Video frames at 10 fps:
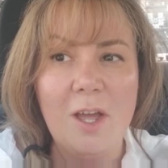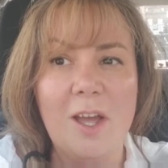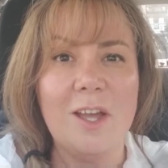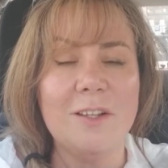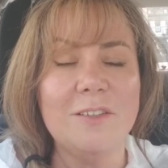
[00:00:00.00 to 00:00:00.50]

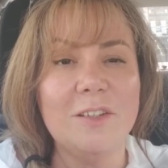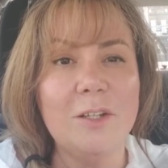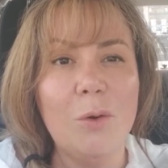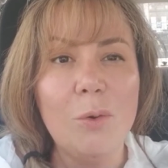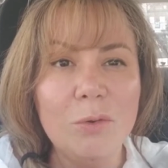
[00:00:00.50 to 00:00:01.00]
and they
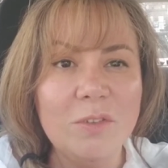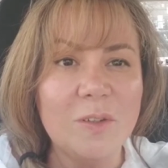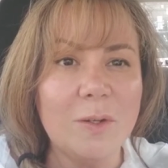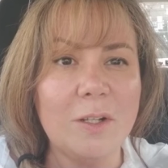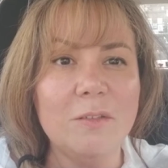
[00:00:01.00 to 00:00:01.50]
also
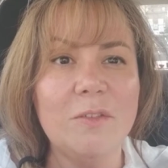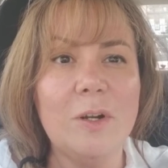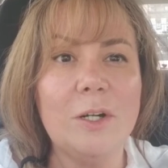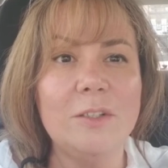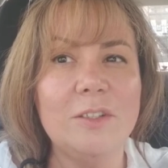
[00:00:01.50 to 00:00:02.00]

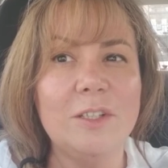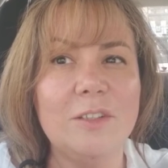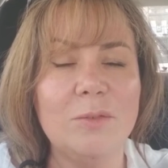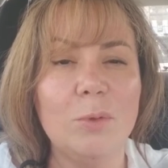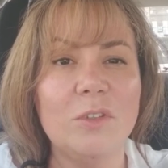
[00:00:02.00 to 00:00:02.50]
convert,
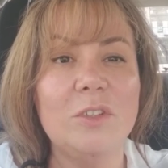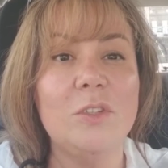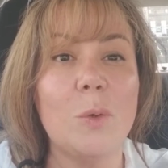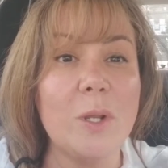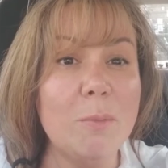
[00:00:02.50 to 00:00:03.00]
it was a
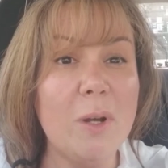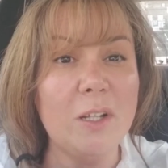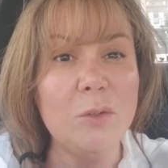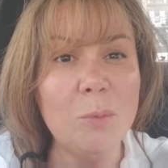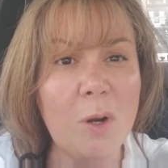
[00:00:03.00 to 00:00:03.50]

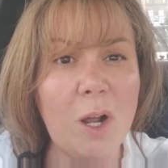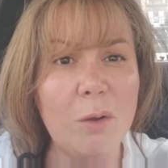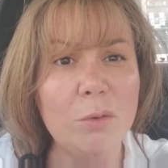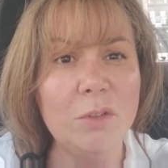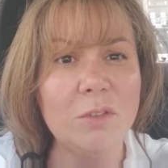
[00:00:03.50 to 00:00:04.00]
3-bedroom
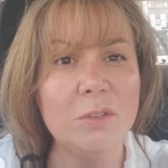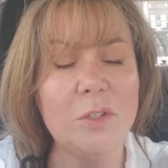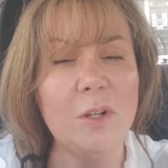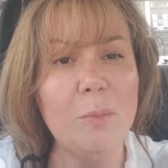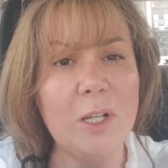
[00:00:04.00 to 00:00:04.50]
house,
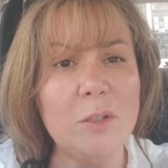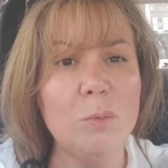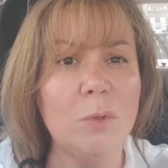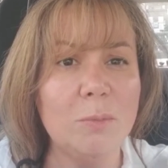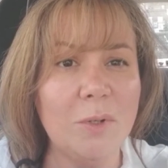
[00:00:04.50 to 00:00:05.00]

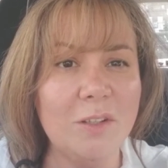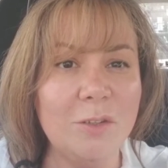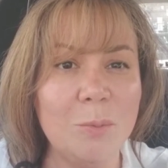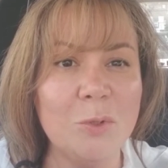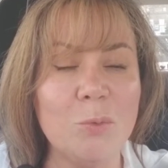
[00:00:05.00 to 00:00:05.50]
3-bedroom,
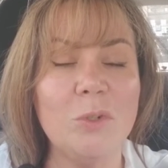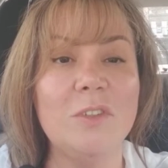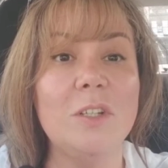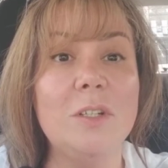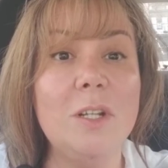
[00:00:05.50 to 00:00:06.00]
1-bathroom, and what
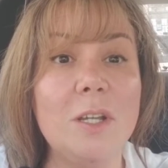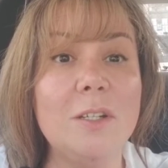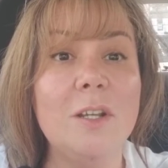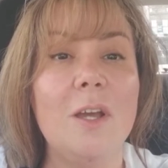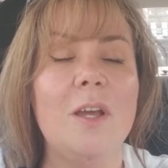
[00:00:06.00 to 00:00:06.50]
they
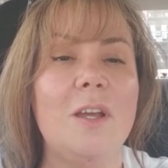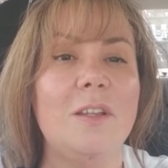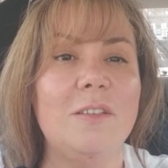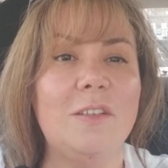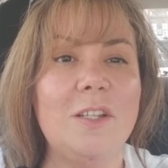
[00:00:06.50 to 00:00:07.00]
did,
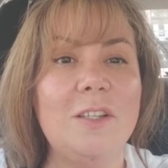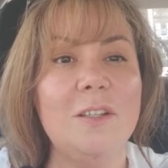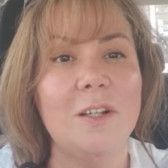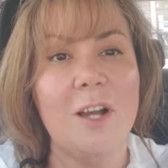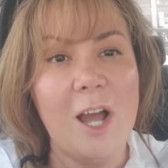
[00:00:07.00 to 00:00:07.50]
they
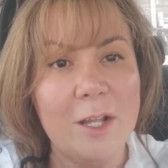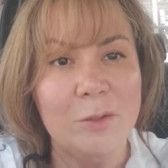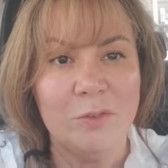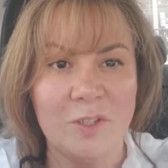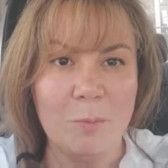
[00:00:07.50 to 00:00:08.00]
kind
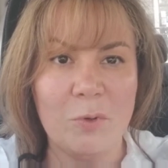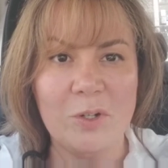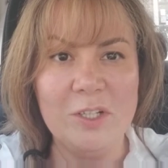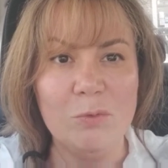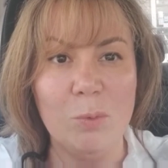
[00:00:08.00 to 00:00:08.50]
of
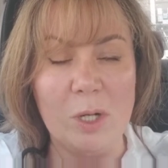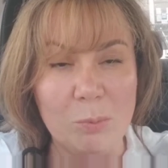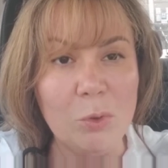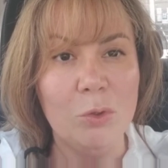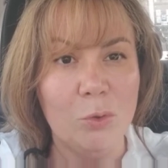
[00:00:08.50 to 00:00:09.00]
separate one
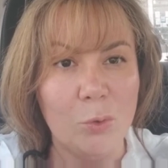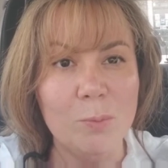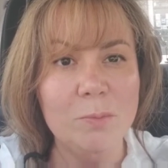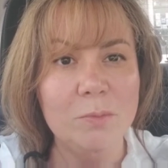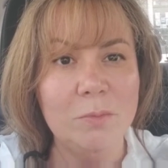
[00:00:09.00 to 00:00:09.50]
more
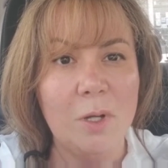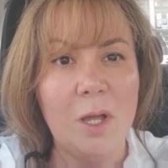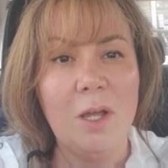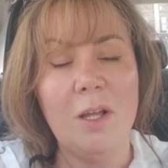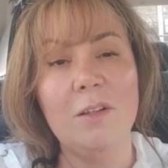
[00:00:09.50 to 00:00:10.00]
room
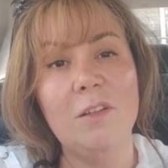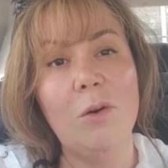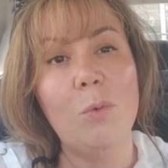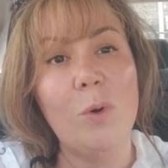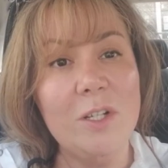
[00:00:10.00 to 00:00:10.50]
and
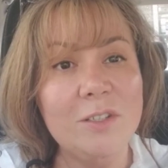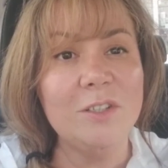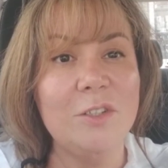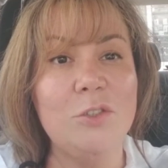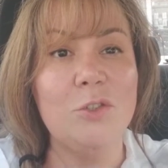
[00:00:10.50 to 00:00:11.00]
they're renting
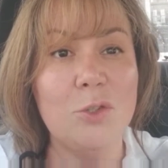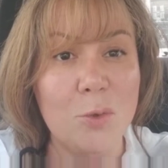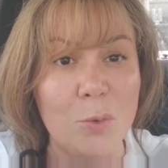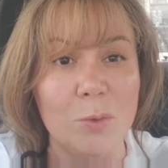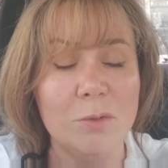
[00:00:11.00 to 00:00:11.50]
it too.